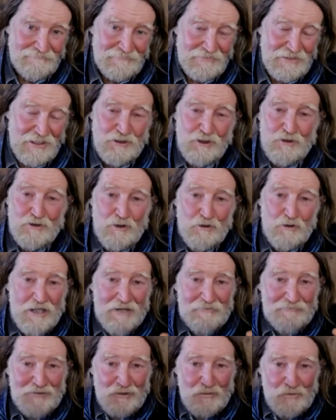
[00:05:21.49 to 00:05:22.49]
that you don't
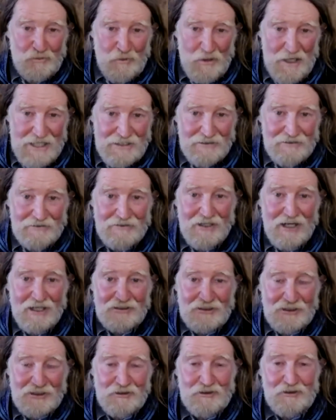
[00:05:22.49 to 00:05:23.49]
have to wait
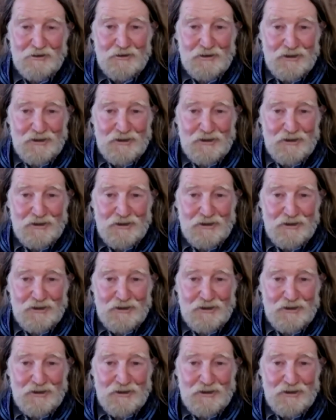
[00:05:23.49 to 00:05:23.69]
until you're